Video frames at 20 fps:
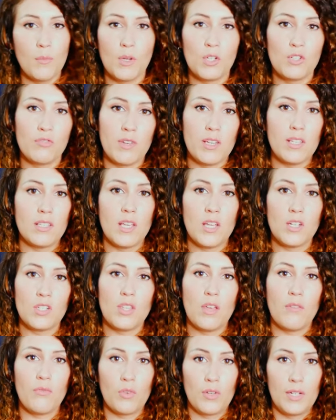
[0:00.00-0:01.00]
much research
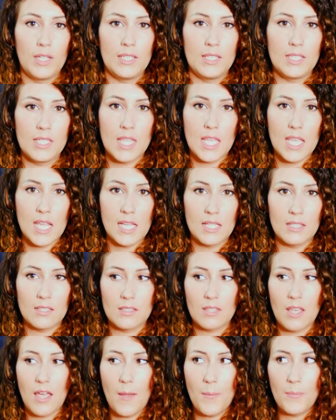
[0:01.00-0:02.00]
that I've gone into
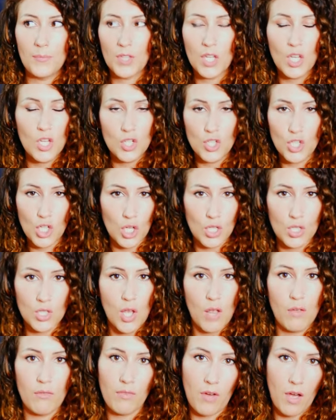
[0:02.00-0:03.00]
these that you just
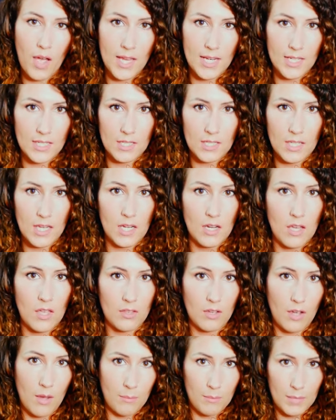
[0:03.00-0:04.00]
don't find in
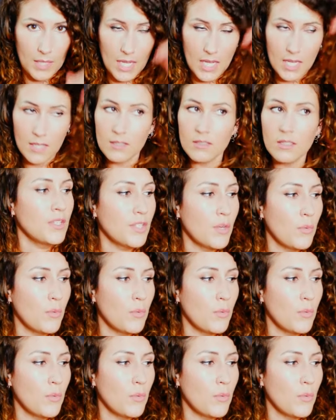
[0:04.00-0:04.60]
other companies.